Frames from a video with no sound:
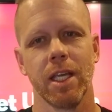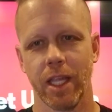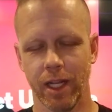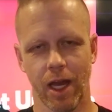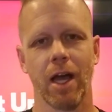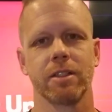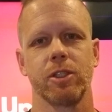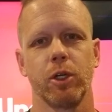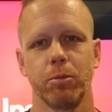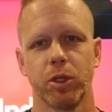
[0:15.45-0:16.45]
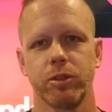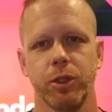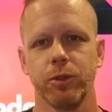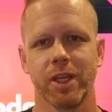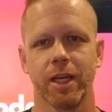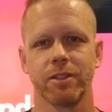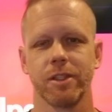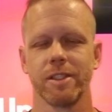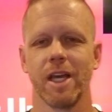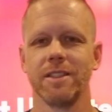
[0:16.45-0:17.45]
in October
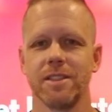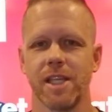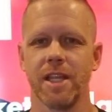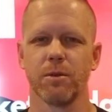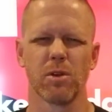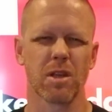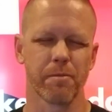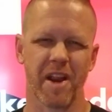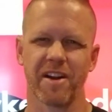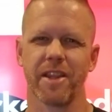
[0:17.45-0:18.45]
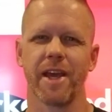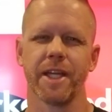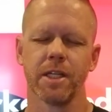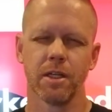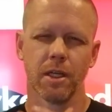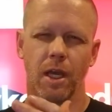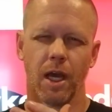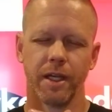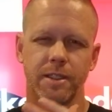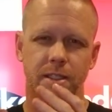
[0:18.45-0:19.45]
2019. And we'll compare that
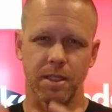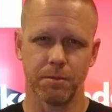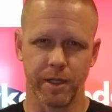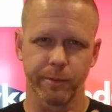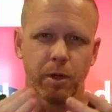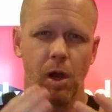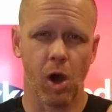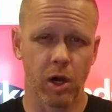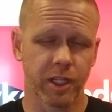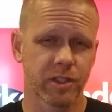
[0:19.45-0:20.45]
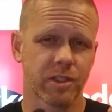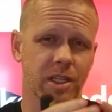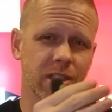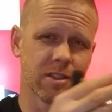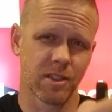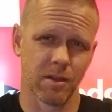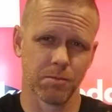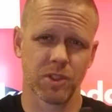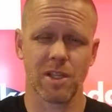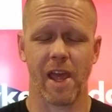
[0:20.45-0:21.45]
to September, August, and in
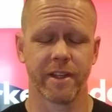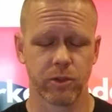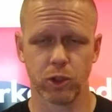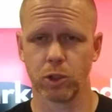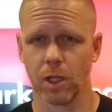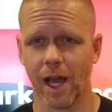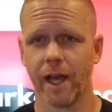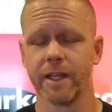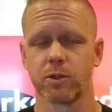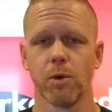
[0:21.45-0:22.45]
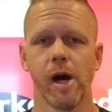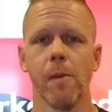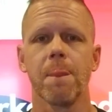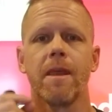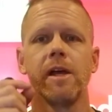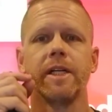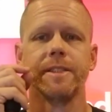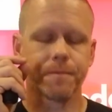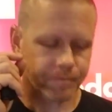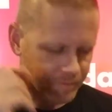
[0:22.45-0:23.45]
some slides, July as well.
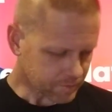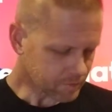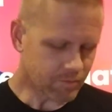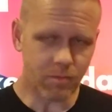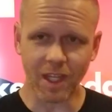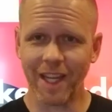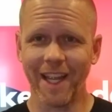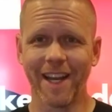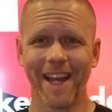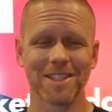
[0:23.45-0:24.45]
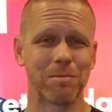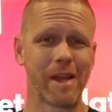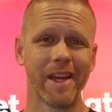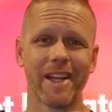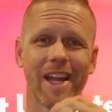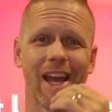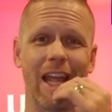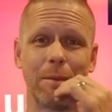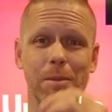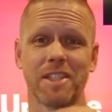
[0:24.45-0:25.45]
It has been
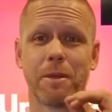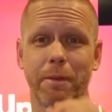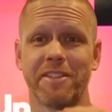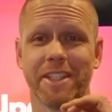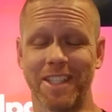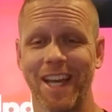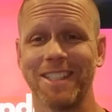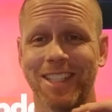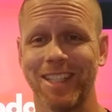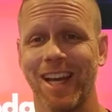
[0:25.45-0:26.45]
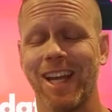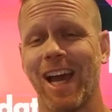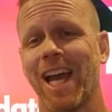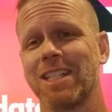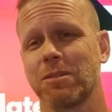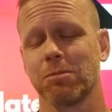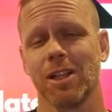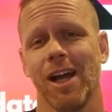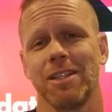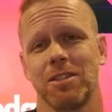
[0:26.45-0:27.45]
a busy, busy day today. I had some
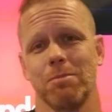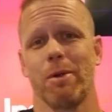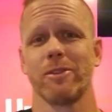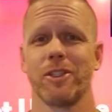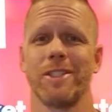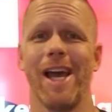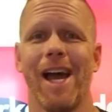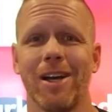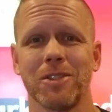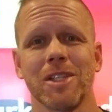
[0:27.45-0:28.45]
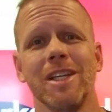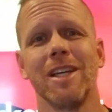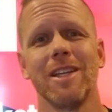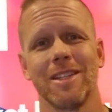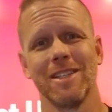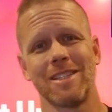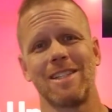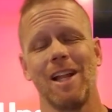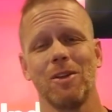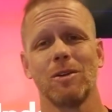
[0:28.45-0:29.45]
clients that purchased a house. The
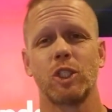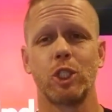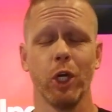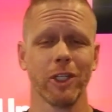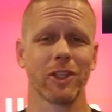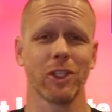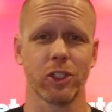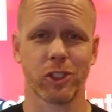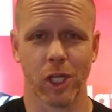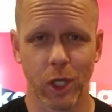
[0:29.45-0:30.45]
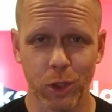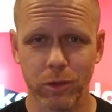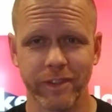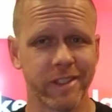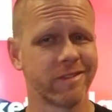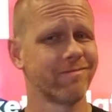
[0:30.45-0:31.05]
seller took the stove.